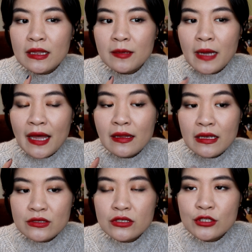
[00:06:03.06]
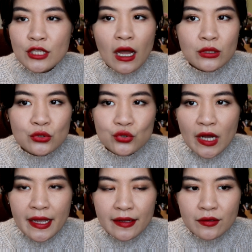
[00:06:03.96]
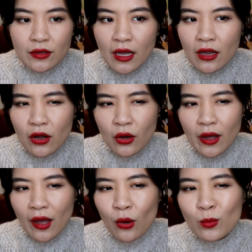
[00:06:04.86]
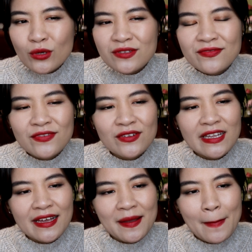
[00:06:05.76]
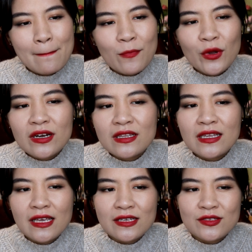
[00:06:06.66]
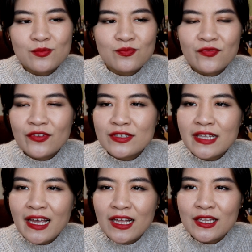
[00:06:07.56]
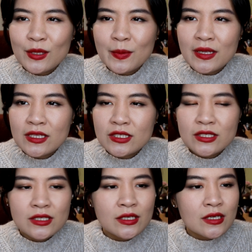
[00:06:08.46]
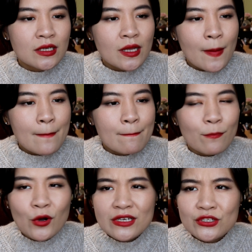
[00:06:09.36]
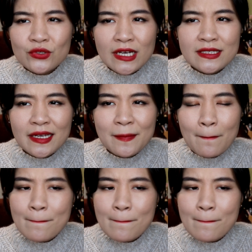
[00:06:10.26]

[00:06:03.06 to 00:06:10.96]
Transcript: lip and it's not drying at all. I almost feel like, weirdly, it feels like a little bit moisturizing.